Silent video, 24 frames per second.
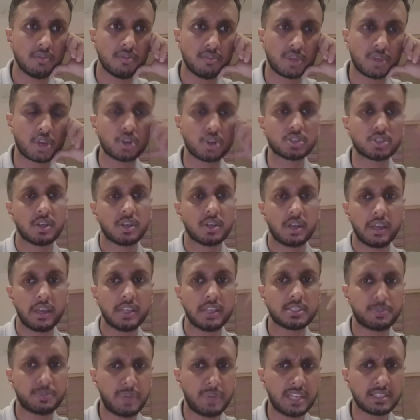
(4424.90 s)
because
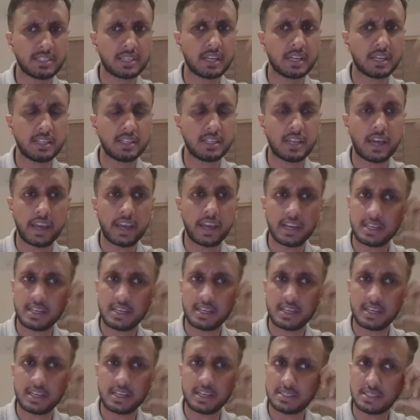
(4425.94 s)
it's basically the diet,
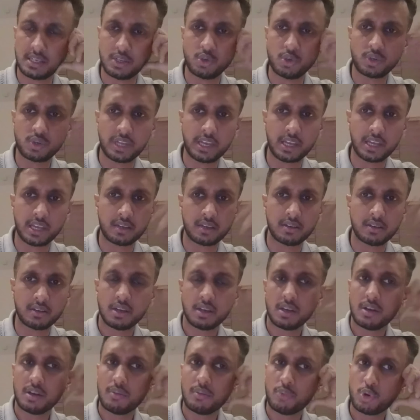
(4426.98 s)
isn't it? You take
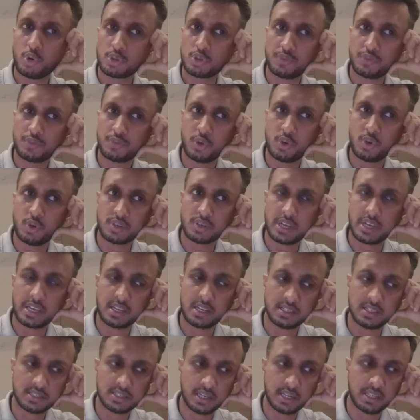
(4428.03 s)
most of your
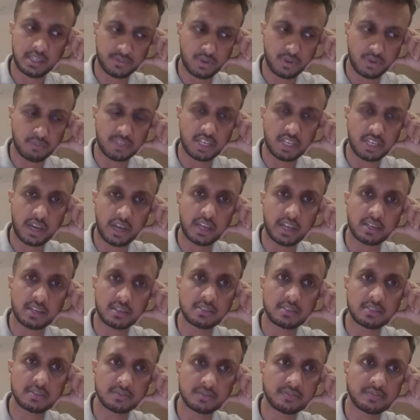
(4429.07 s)
triglycerides from the diet.